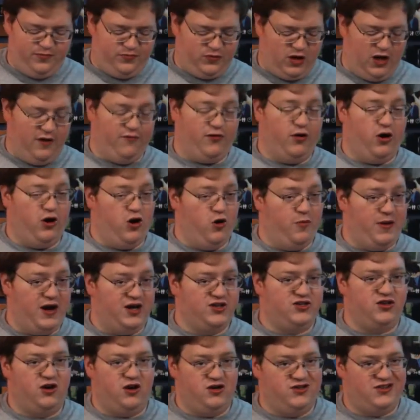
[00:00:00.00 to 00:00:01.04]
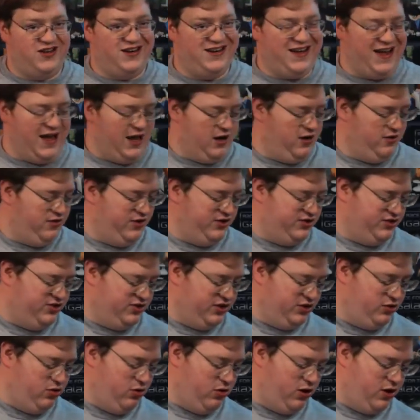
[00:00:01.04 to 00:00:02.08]
If there are no base stars, again, this is
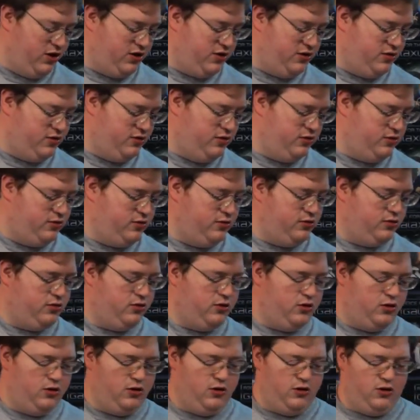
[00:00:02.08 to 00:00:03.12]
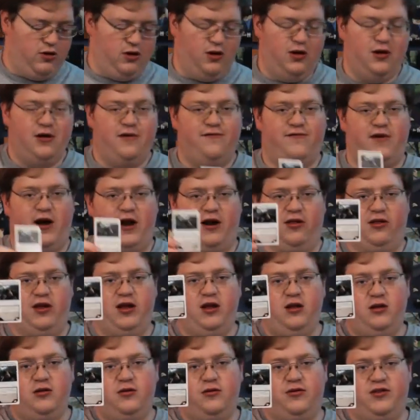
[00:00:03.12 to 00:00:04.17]
ignored.
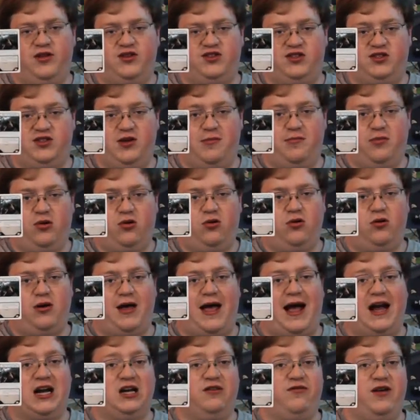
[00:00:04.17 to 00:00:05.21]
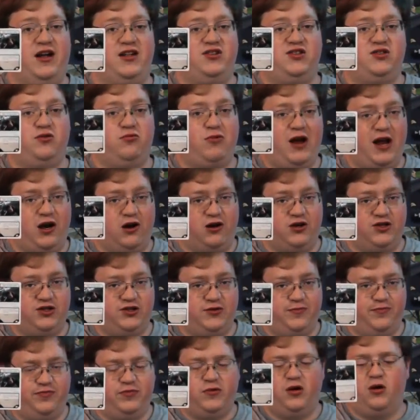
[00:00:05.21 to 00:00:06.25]
Finally, this symbol activates raiders.
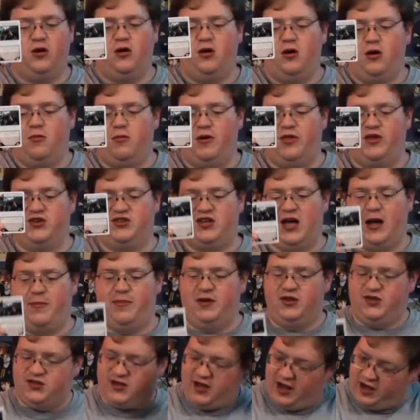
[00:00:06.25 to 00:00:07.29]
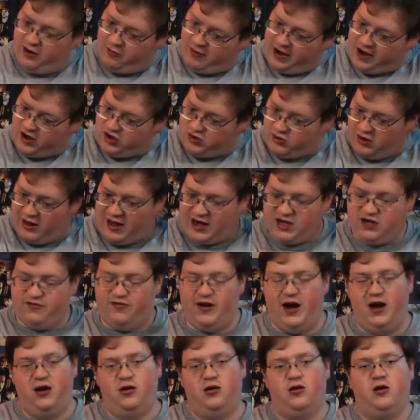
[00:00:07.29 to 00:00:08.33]
When this happens, any raiders will
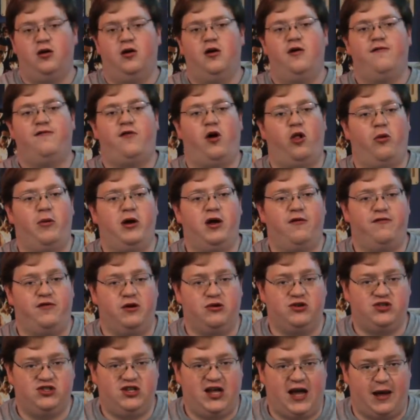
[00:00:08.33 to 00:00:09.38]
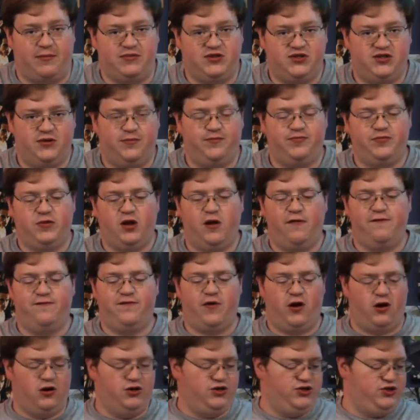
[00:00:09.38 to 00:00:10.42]
activate following a few steps.
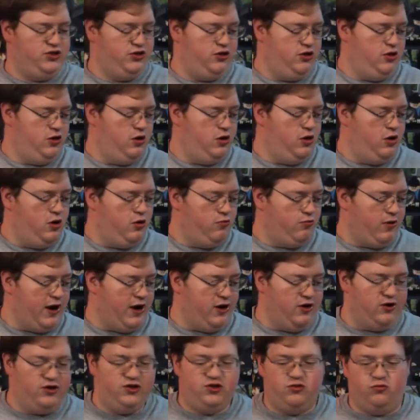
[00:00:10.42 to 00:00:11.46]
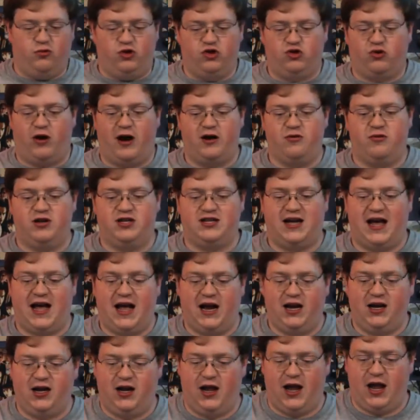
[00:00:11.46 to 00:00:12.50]
First, raiders will try to
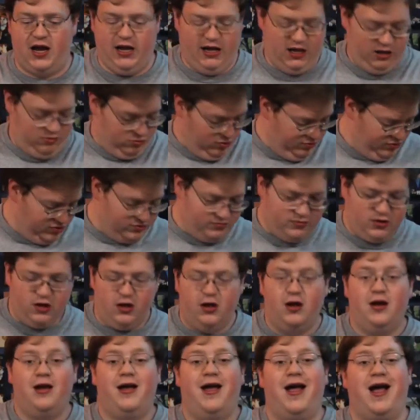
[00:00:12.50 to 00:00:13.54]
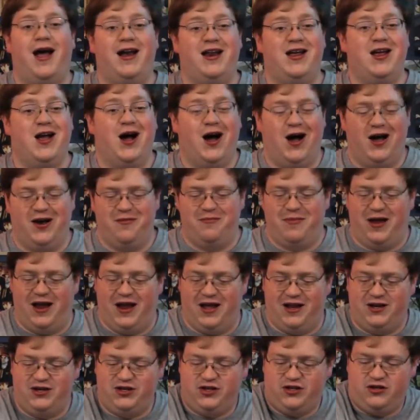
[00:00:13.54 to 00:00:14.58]
attack any
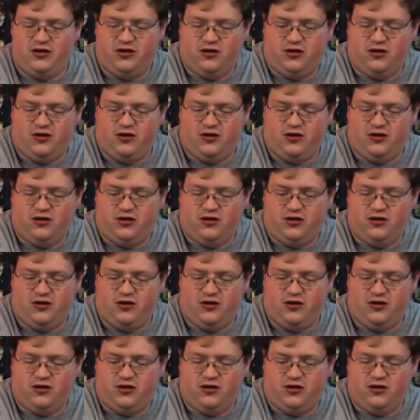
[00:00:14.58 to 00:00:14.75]
manned